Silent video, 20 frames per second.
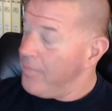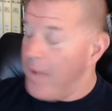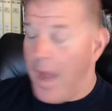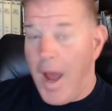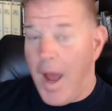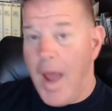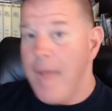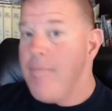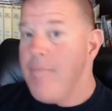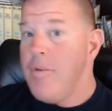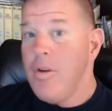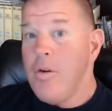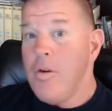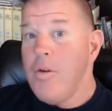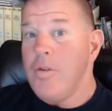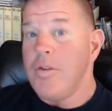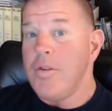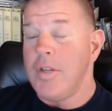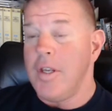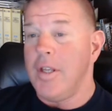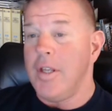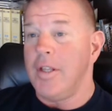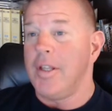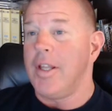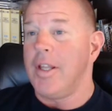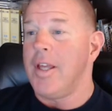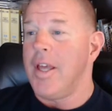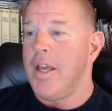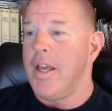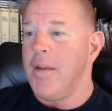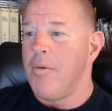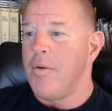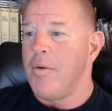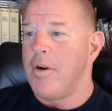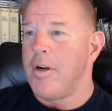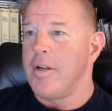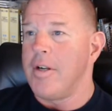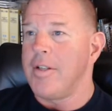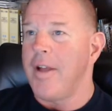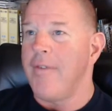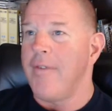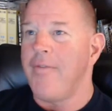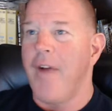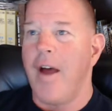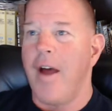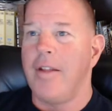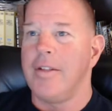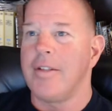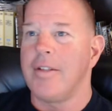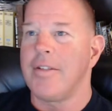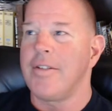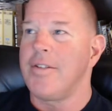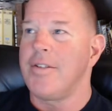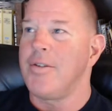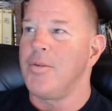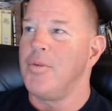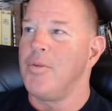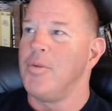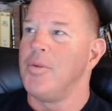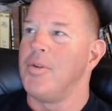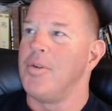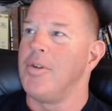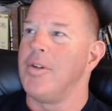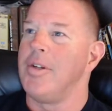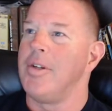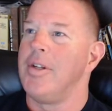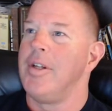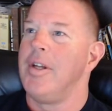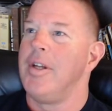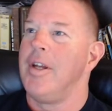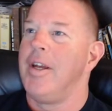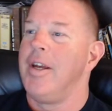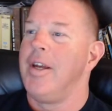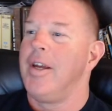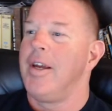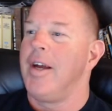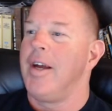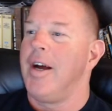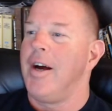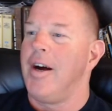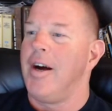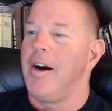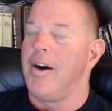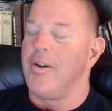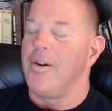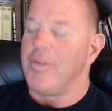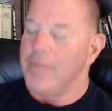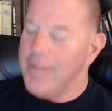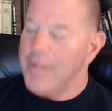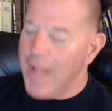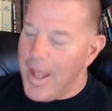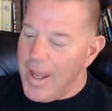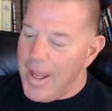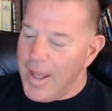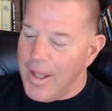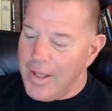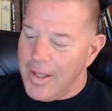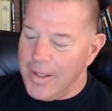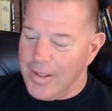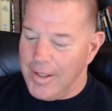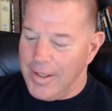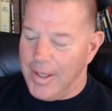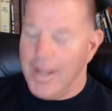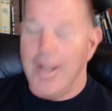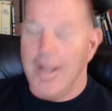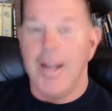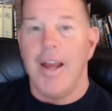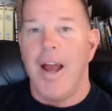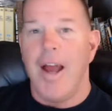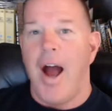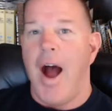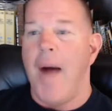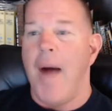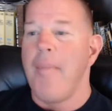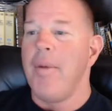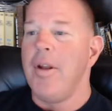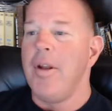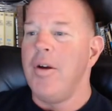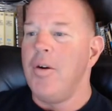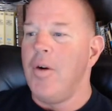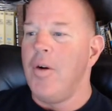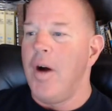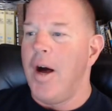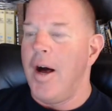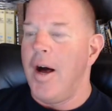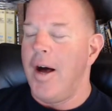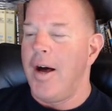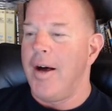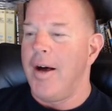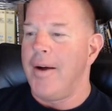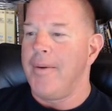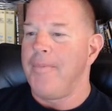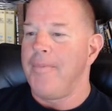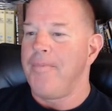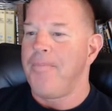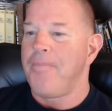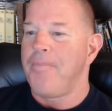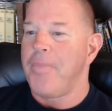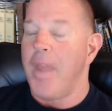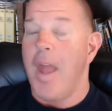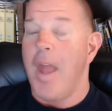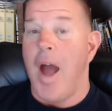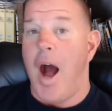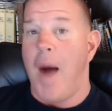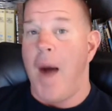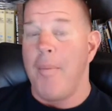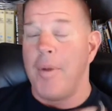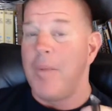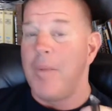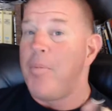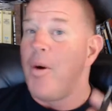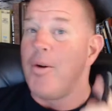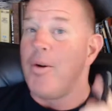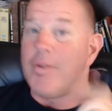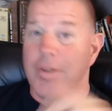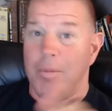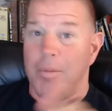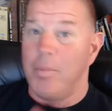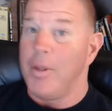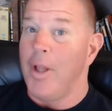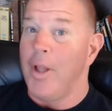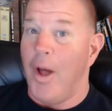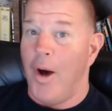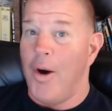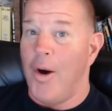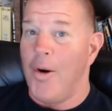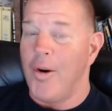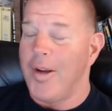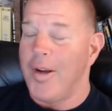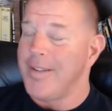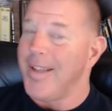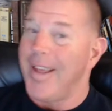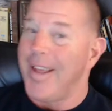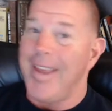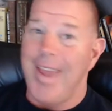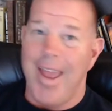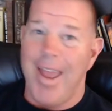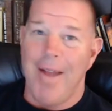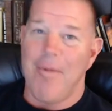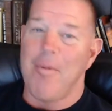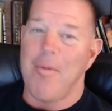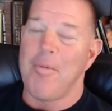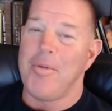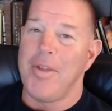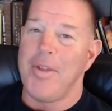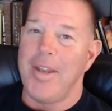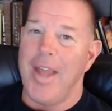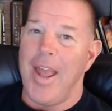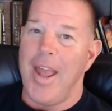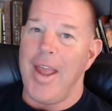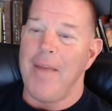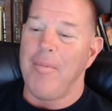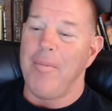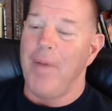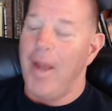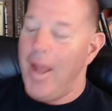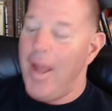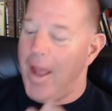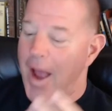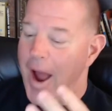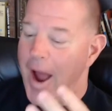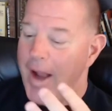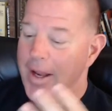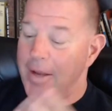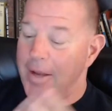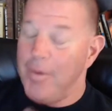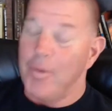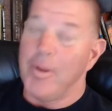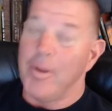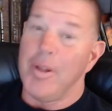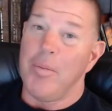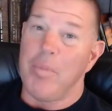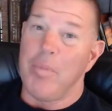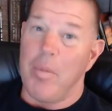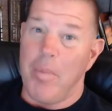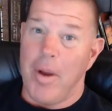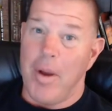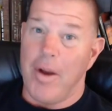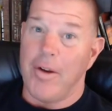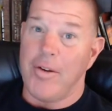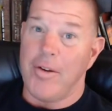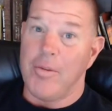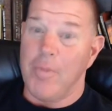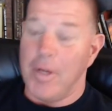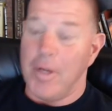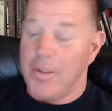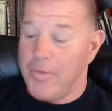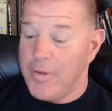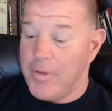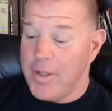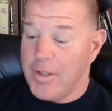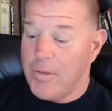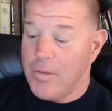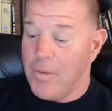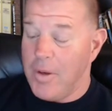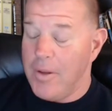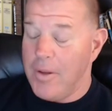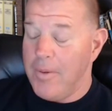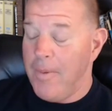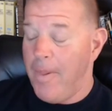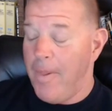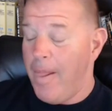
I'm using the keywords. I found this tool. Oh, dang it! I'm gonna post it below because I can't remember the name. I didn't really prepare too much for this one.